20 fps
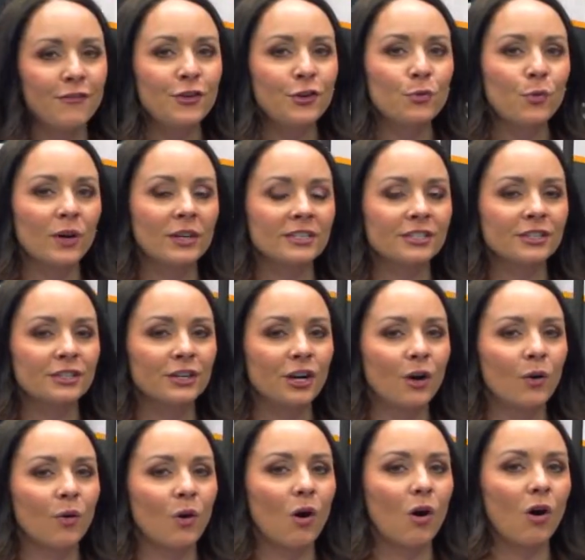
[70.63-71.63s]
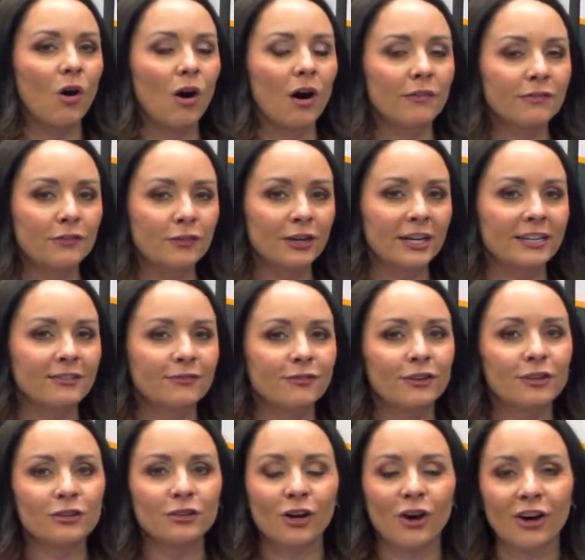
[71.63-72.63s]
you want to go off grid for
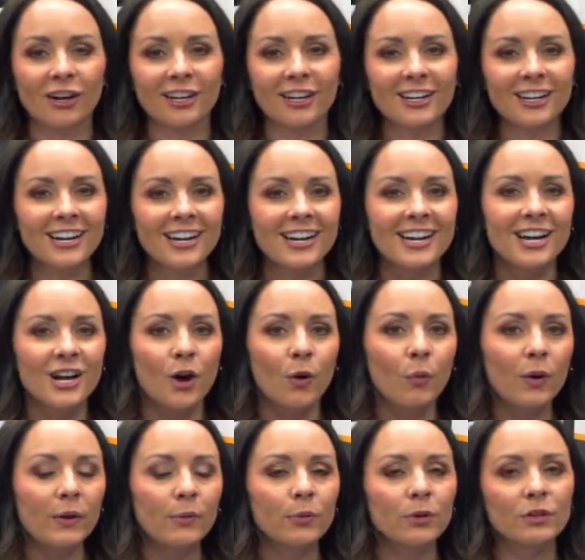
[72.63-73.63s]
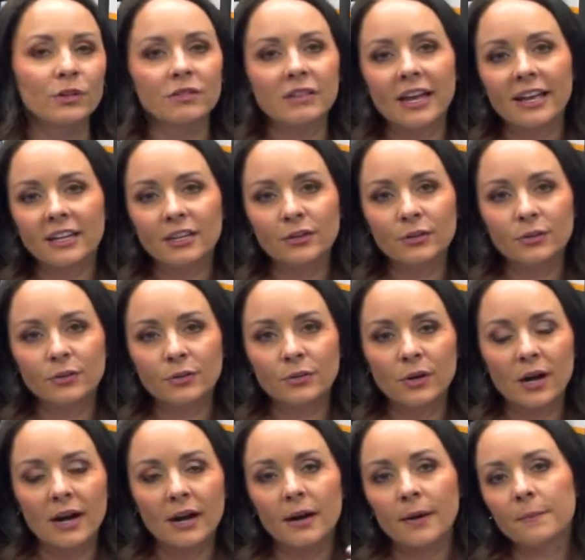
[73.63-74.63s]
longer, we will let you
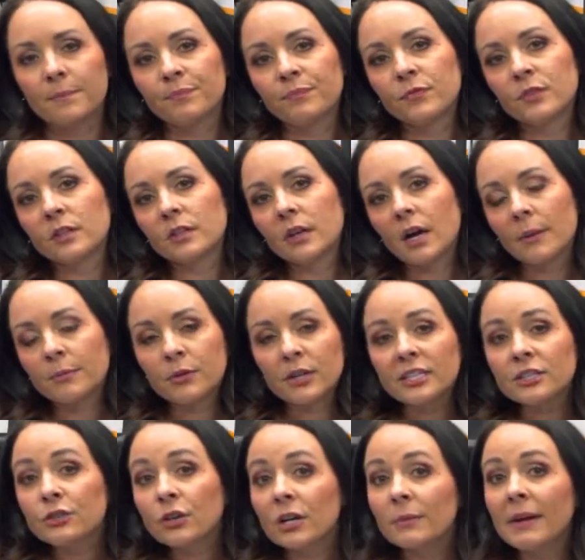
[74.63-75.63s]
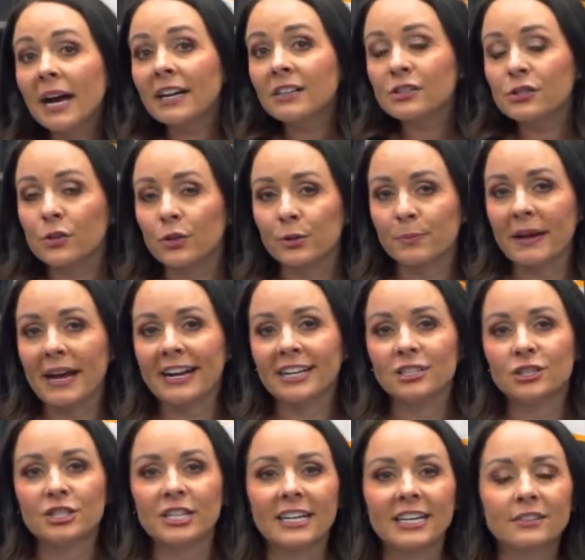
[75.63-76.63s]
upgrade to our Max Solar
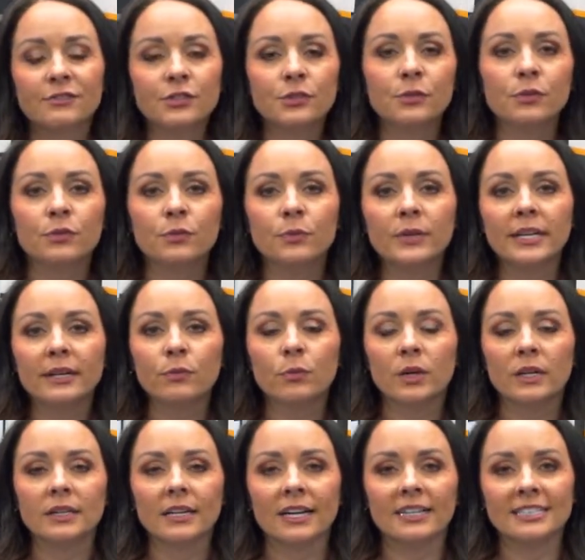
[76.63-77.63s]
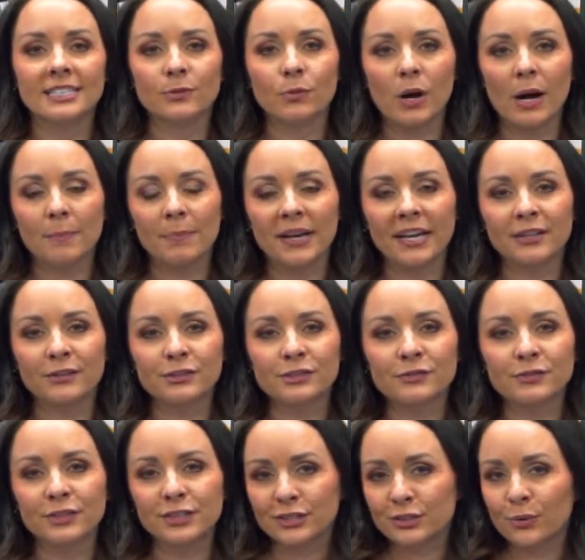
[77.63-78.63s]
package. That gives you 3 190 watt panels
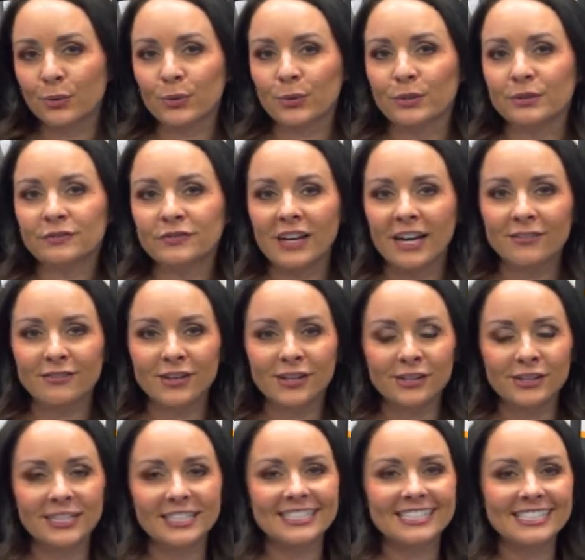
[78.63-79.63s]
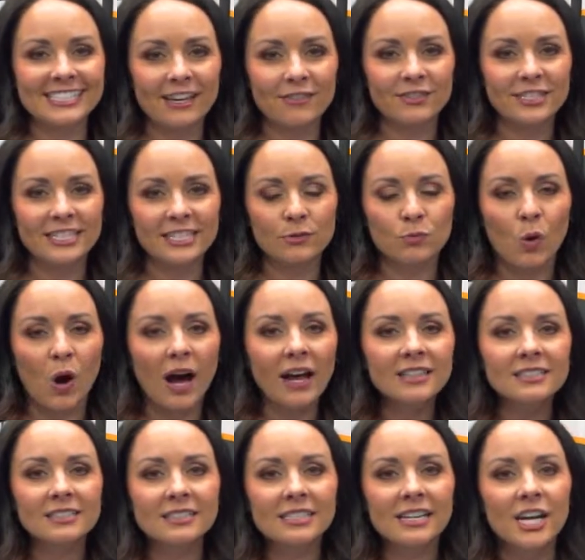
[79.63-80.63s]
for a total of 570
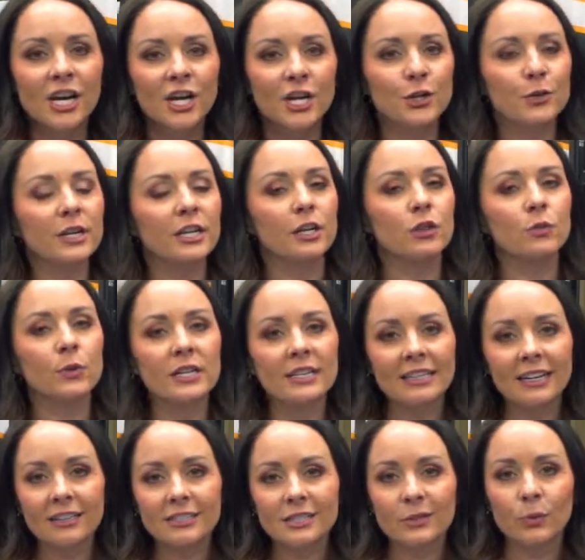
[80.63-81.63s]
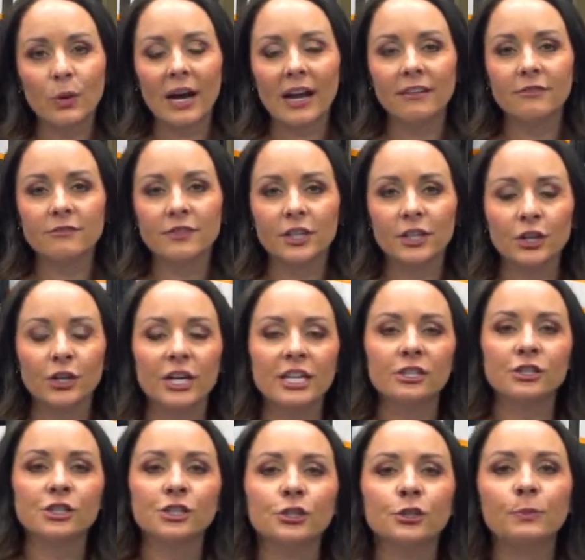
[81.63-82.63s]
watts. You get a 3000 watt inverter and
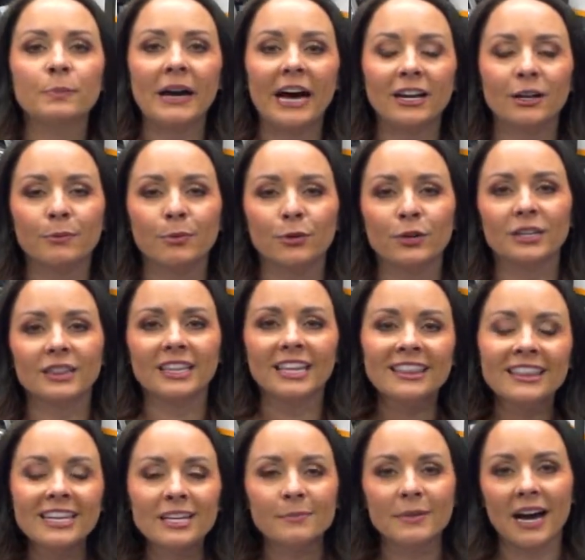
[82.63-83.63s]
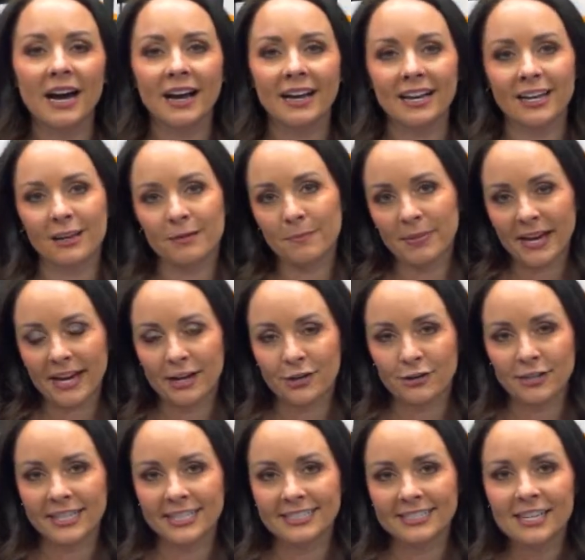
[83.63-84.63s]
2 Battleborn lithium ion
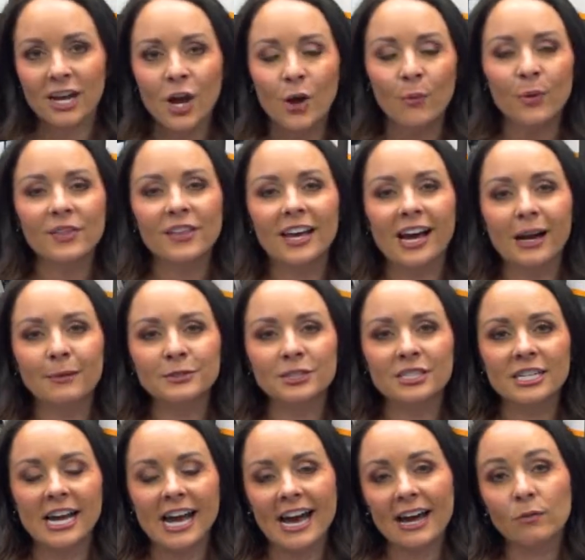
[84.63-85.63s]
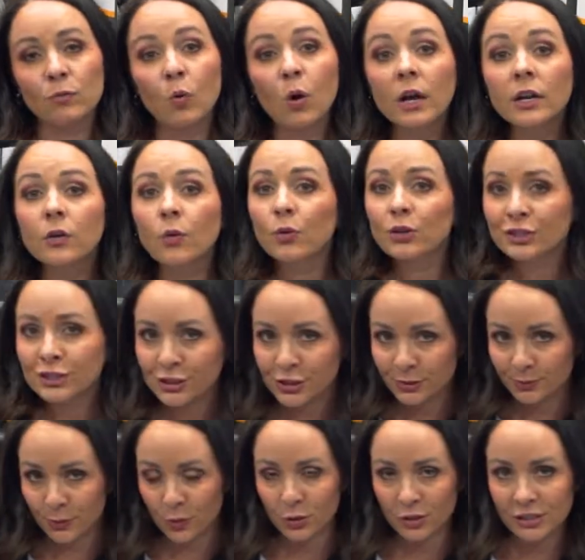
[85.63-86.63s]
batteries with the option to add 1 or 2
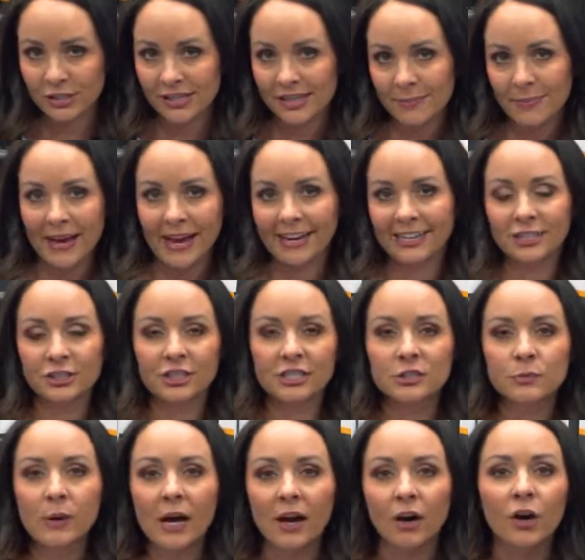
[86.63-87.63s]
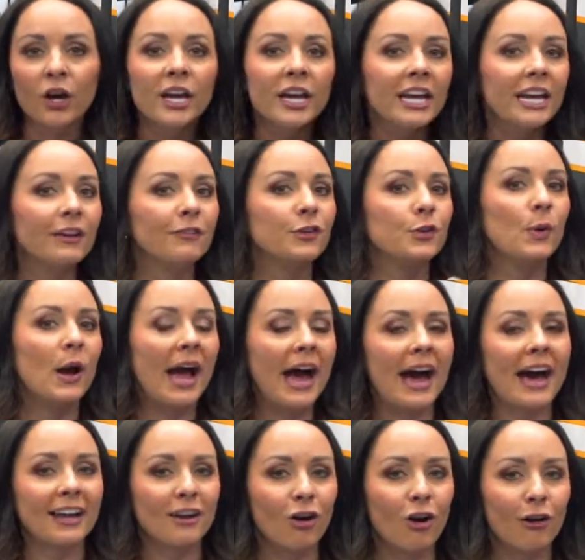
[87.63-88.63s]
more to the package as well. If you
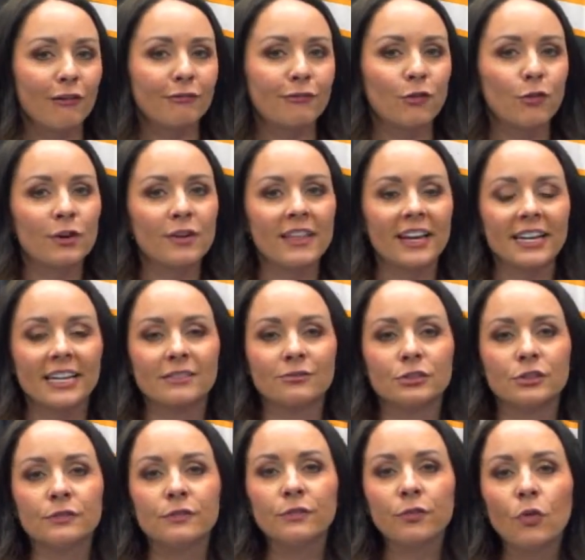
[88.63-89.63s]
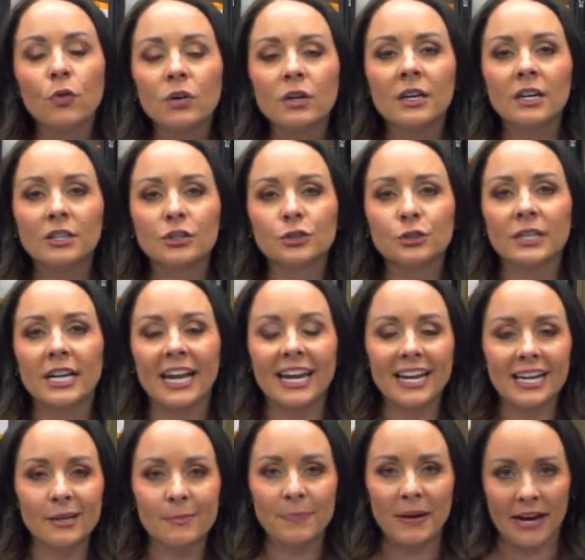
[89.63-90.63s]
add all 4, that gives you 400
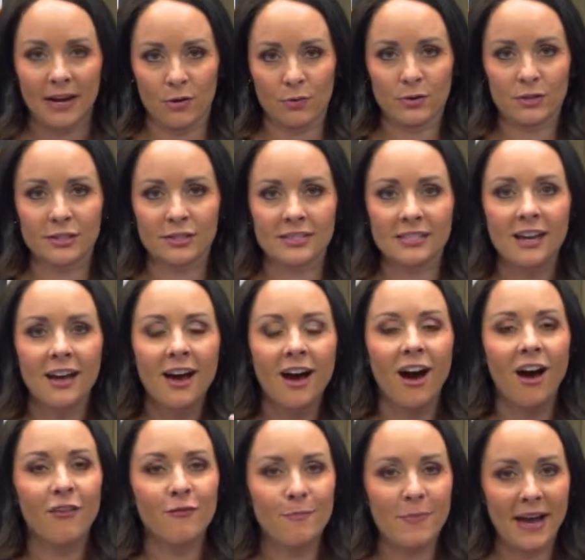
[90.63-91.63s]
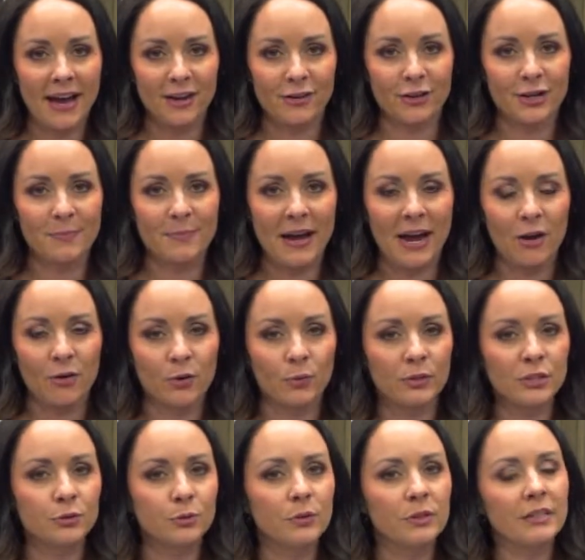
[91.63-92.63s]
amp hours of battery power,
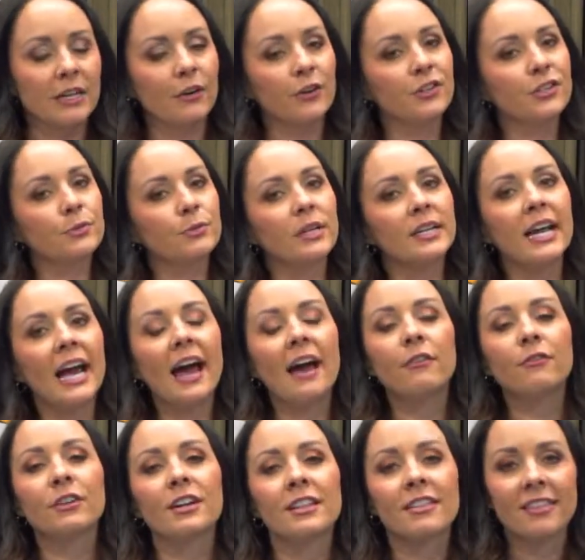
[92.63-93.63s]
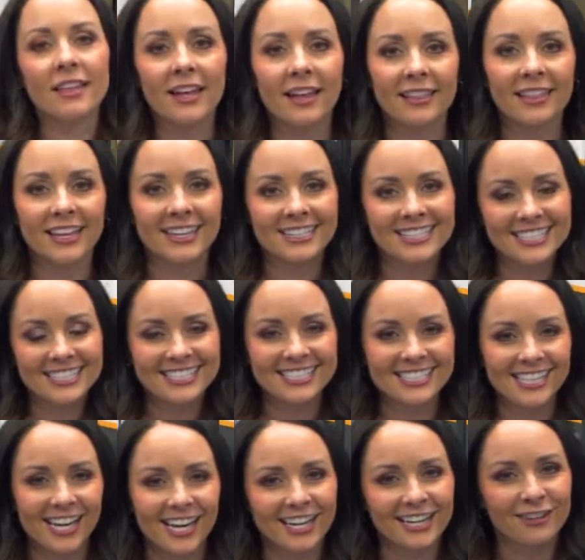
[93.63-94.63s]
which will allow you to run everything that is
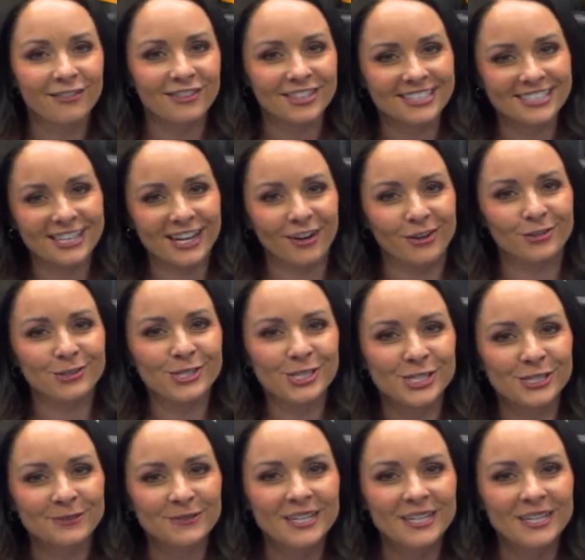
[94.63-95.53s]
inside of this coach.